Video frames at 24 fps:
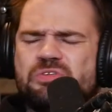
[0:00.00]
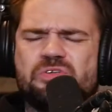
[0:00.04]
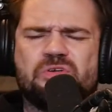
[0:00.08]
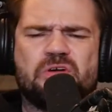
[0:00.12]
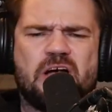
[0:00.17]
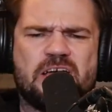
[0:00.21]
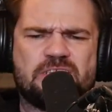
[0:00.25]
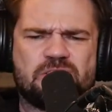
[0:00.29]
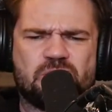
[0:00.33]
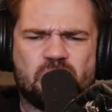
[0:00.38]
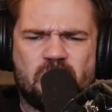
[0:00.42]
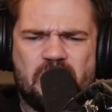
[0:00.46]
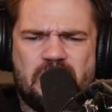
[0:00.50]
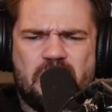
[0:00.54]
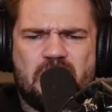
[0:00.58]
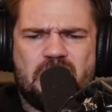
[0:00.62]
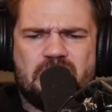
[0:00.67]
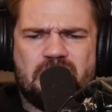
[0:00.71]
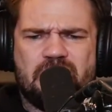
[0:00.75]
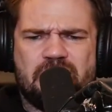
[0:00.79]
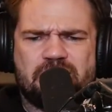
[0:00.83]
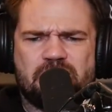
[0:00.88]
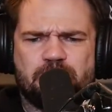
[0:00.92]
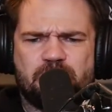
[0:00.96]
You guys know how
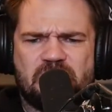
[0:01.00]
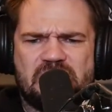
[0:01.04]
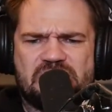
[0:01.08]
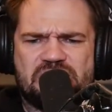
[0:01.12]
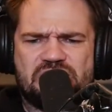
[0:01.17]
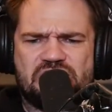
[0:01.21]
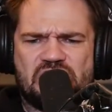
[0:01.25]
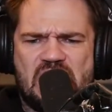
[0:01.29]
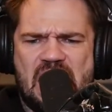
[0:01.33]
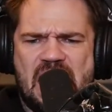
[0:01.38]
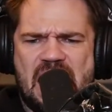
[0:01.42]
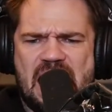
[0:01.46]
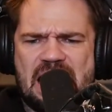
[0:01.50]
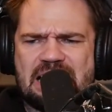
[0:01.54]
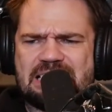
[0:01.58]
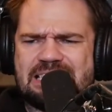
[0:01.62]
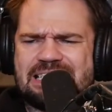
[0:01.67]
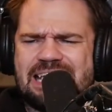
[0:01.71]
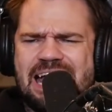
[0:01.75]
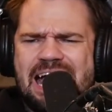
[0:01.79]
I like jazz.